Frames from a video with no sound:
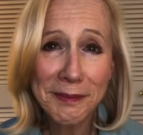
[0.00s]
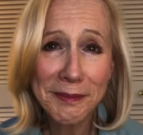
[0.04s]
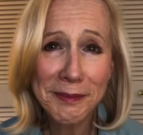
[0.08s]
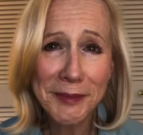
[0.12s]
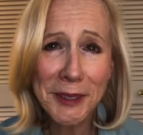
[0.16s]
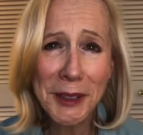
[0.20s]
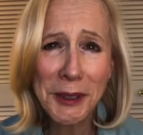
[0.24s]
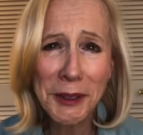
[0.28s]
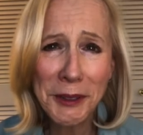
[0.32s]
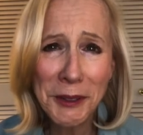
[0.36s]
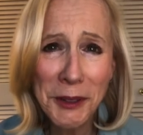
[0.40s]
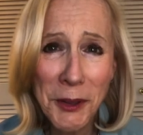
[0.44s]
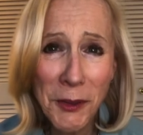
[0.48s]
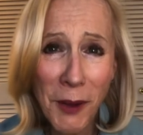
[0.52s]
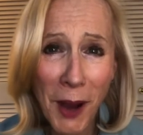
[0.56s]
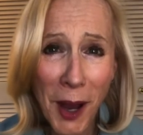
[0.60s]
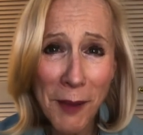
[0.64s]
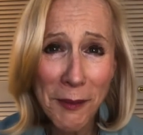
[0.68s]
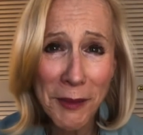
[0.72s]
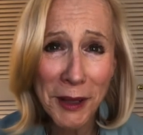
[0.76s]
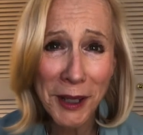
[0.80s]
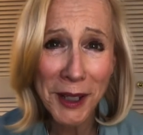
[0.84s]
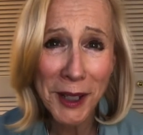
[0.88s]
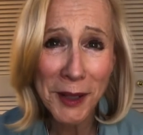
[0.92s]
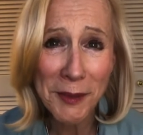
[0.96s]
Who knew I'd
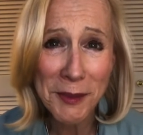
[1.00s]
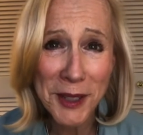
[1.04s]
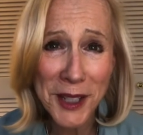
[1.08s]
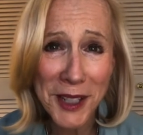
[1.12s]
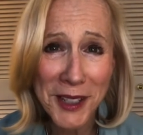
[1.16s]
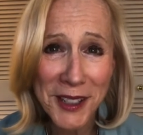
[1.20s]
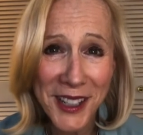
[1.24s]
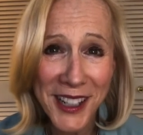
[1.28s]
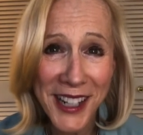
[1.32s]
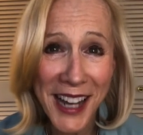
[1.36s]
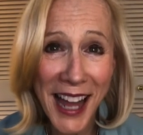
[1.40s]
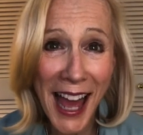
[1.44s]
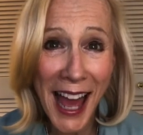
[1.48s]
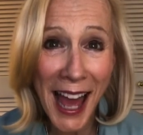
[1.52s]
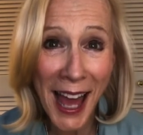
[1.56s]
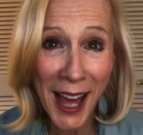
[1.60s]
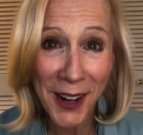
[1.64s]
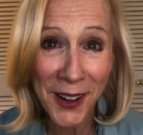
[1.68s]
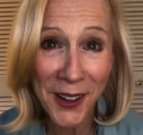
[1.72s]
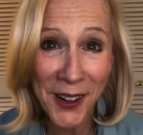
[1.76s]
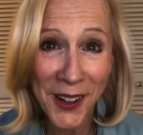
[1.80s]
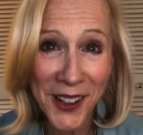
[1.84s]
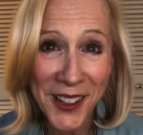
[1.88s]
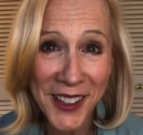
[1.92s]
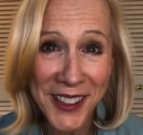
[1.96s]
become such an
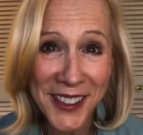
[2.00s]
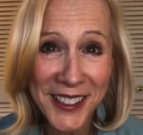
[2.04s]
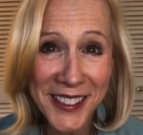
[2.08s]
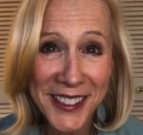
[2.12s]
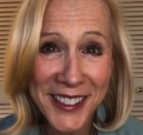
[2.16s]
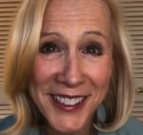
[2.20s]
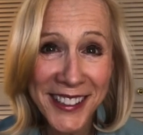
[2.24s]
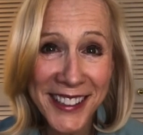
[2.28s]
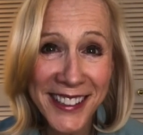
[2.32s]
anarchist?